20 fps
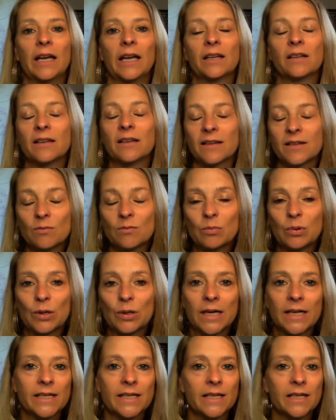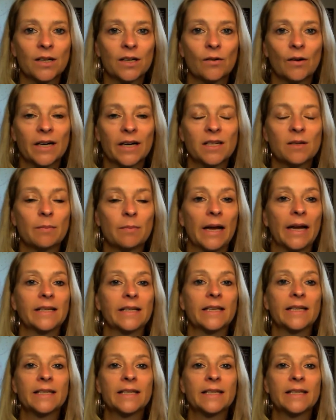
It doesn't put us in a great space.